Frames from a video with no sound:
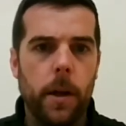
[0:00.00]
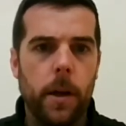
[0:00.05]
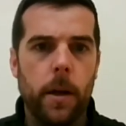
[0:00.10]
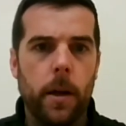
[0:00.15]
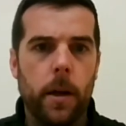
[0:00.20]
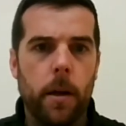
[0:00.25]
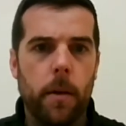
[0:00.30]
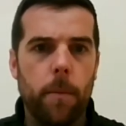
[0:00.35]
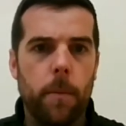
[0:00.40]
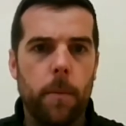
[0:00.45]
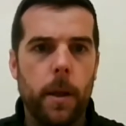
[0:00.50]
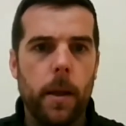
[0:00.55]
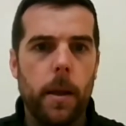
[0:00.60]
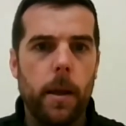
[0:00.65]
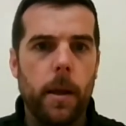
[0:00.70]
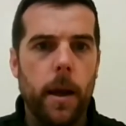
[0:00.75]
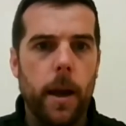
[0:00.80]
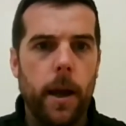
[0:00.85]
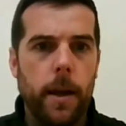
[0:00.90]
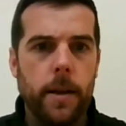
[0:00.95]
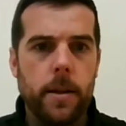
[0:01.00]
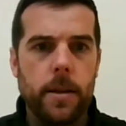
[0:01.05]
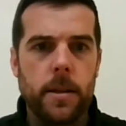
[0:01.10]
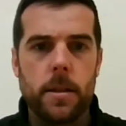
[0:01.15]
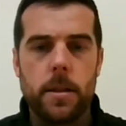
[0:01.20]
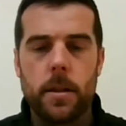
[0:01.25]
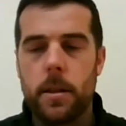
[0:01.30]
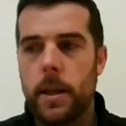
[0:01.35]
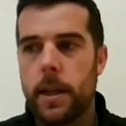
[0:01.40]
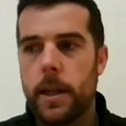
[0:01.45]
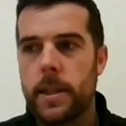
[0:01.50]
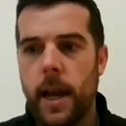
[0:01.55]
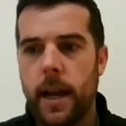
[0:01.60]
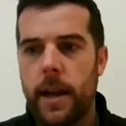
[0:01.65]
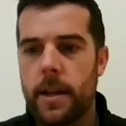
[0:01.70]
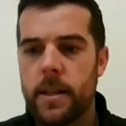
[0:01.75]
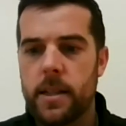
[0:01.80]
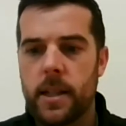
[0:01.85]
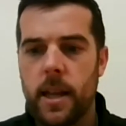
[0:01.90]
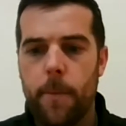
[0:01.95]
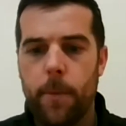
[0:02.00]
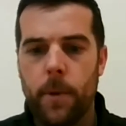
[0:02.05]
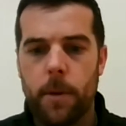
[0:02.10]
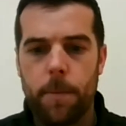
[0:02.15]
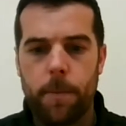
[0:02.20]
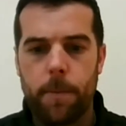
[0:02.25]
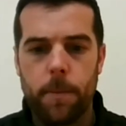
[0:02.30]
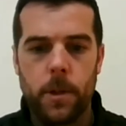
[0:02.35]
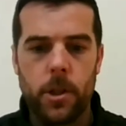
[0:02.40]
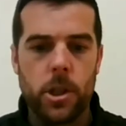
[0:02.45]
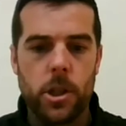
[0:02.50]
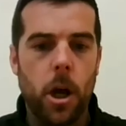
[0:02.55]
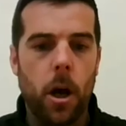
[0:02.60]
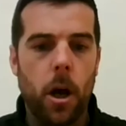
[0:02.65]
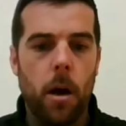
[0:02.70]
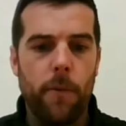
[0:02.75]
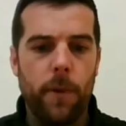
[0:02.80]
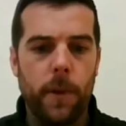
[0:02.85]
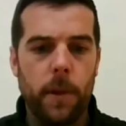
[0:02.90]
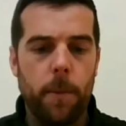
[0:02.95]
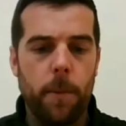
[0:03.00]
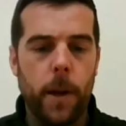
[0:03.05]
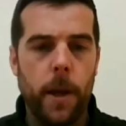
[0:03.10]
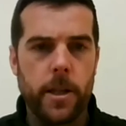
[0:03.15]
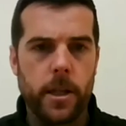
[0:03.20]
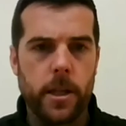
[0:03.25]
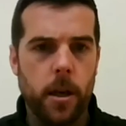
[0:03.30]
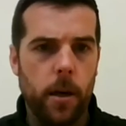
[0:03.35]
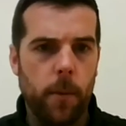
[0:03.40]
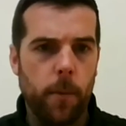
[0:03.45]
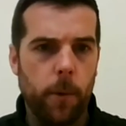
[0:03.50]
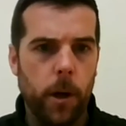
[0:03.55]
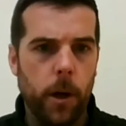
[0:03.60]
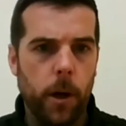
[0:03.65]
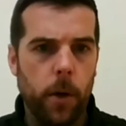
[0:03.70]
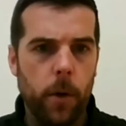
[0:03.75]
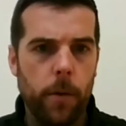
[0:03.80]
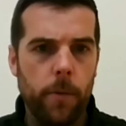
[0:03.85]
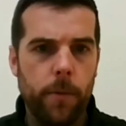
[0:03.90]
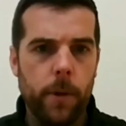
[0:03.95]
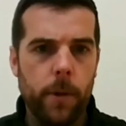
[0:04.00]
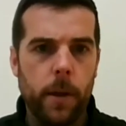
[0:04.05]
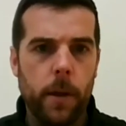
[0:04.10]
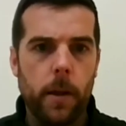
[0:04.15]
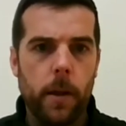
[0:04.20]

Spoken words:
And it's exactly the same with the staff and the players that I work with.